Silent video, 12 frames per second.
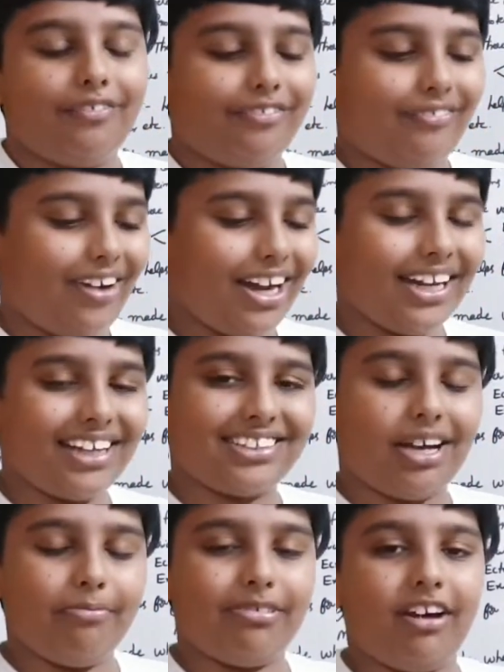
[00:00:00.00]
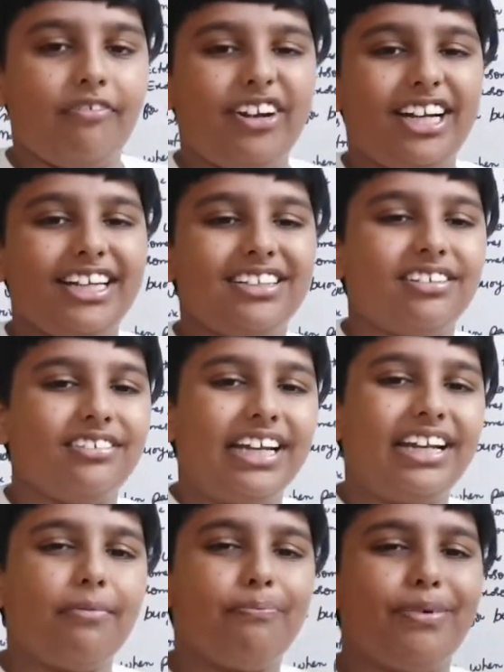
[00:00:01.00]
One example of it is
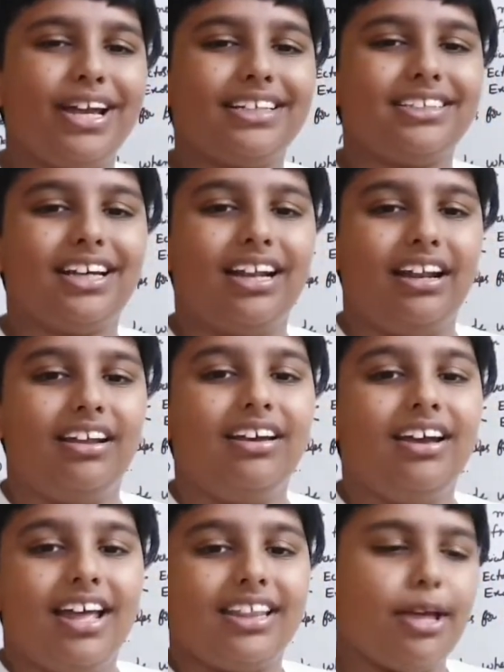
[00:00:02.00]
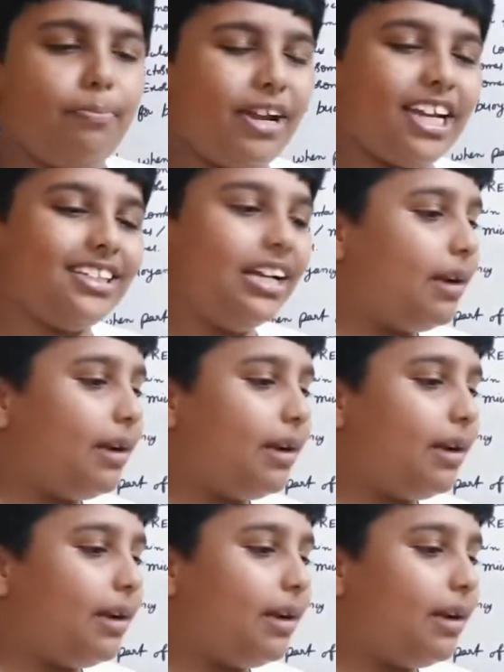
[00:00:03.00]
in a B cell. The B cell